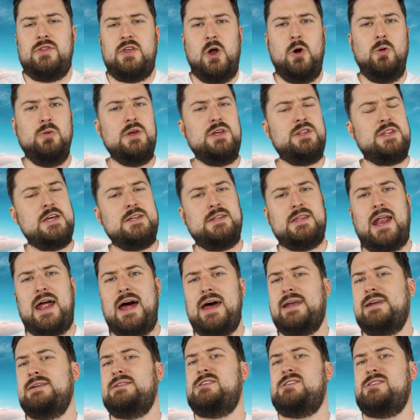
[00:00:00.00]
The only thing that
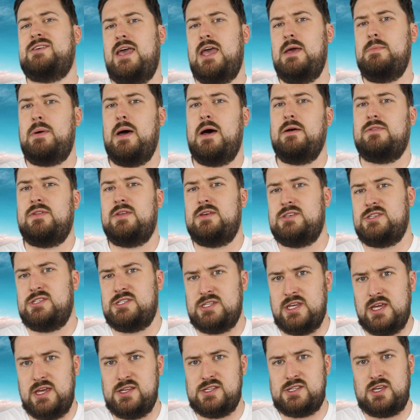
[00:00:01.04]
I could say about this
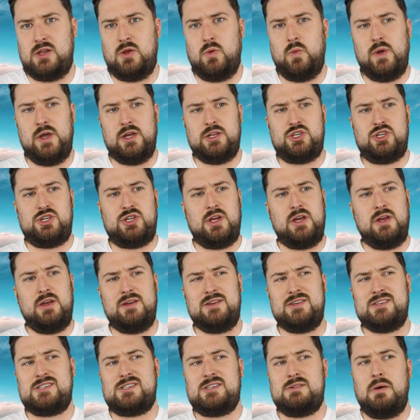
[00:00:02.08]
season, which
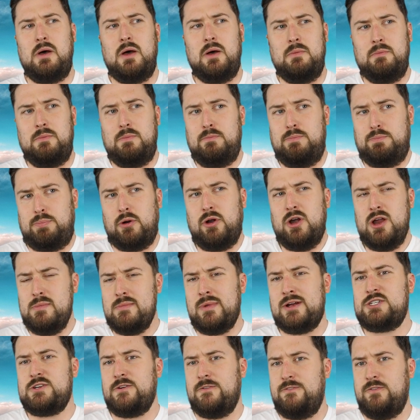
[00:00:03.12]
is pretty
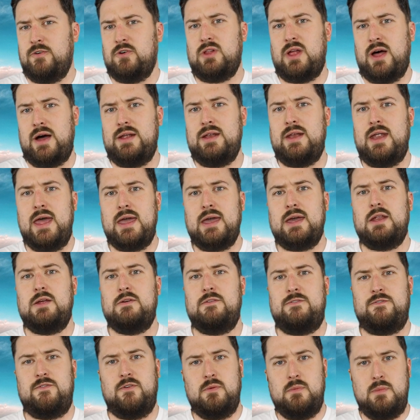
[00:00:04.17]
much a full-on
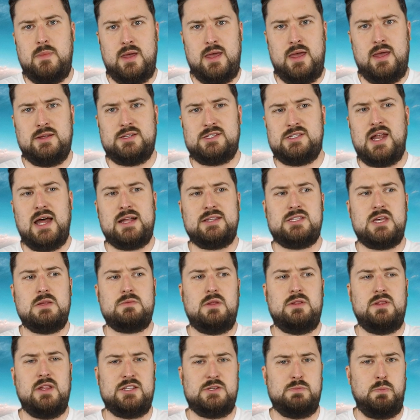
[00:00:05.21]
negative for me, it's not
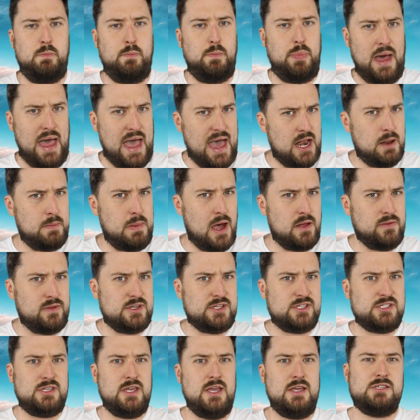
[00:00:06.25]
something that's bad about
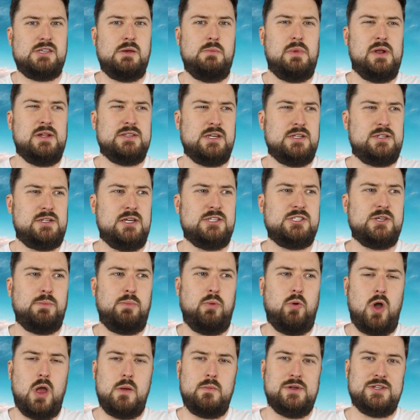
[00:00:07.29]
this season, but it's a
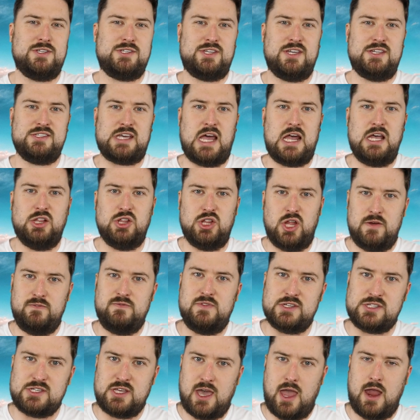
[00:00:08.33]
disappointment since I love
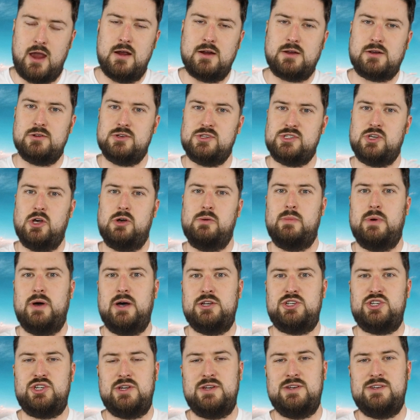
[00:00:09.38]
this character so much,